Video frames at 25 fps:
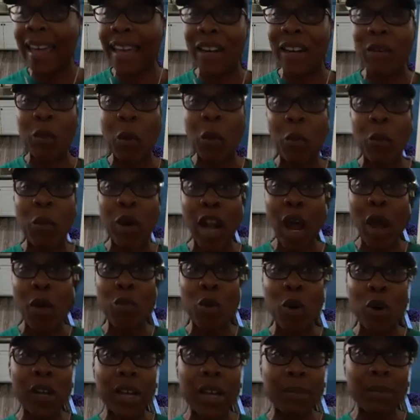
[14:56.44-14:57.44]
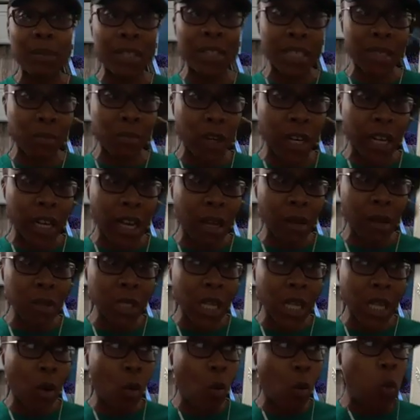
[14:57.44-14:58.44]
God. When I woke up this morning, I was
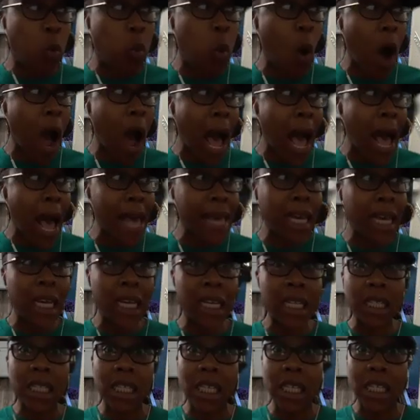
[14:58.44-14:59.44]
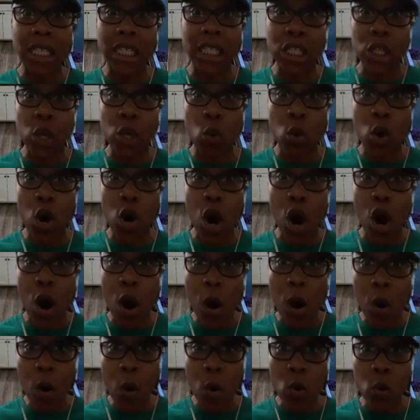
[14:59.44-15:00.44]
like, why is it so
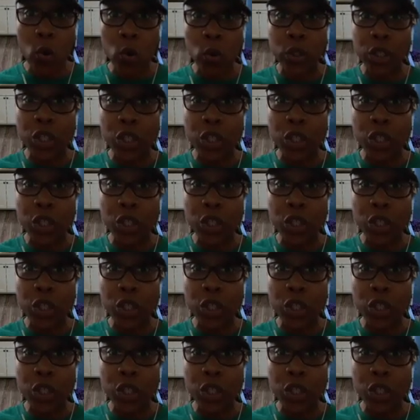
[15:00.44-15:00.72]
cold?